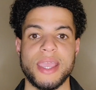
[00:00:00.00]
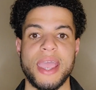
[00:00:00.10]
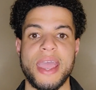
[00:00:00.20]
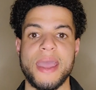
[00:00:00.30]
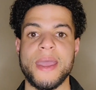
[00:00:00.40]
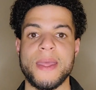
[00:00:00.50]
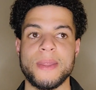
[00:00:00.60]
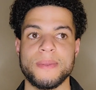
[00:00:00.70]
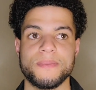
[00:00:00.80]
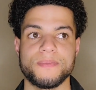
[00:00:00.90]

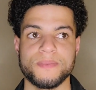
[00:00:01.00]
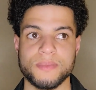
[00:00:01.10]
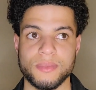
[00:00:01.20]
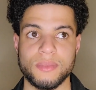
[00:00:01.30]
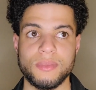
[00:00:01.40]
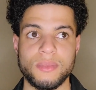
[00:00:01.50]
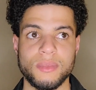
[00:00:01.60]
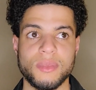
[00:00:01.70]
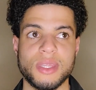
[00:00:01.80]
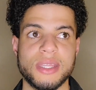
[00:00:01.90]
And
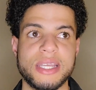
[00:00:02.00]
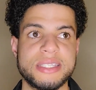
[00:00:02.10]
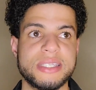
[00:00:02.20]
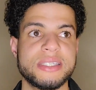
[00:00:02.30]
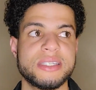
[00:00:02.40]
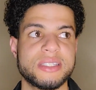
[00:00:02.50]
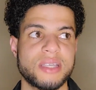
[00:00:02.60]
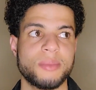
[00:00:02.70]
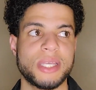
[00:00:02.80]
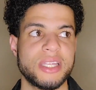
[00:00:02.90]
this is just
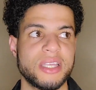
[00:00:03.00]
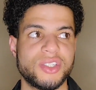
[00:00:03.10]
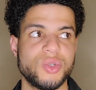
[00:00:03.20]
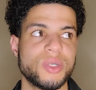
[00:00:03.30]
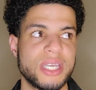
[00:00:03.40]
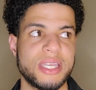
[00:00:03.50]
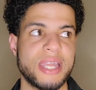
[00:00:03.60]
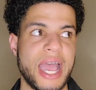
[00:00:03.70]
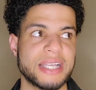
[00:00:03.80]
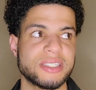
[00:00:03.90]
something that you can
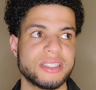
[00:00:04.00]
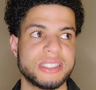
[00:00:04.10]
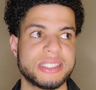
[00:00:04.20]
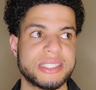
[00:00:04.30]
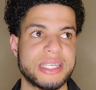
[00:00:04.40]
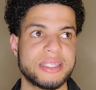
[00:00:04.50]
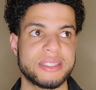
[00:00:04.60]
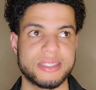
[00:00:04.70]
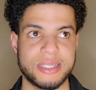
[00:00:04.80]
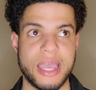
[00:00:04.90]
actually
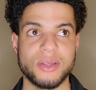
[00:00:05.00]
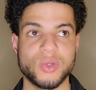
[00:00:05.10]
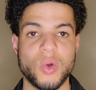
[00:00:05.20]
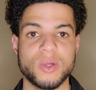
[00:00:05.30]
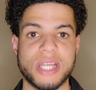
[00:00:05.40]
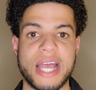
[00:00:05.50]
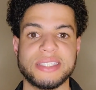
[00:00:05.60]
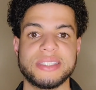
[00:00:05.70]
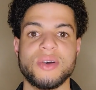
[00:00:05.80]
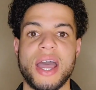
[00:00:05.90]
scale towards. I
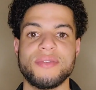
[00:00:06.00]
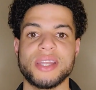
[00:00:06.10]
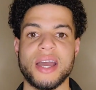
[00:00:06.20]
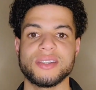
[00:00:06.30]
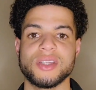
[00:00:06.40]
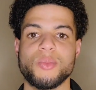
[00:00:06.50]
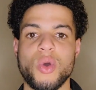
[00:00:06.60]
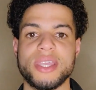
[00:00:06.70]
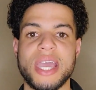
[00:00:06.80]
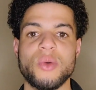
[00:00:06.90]
still haven't gotten to the
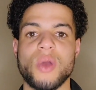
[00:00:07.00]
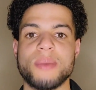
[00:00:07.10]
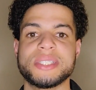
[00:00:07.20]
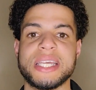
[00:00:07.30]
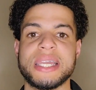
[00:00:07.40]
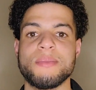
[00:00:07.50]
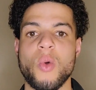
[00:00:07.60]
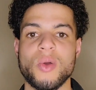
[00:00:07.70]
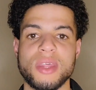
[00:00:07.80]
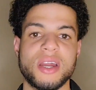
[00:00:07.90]
point yet where I'm sending
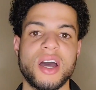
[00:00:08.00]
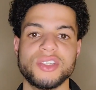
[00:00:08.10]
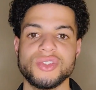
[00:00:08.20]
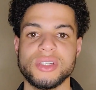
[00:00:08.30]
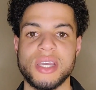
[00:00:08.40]
more than 100,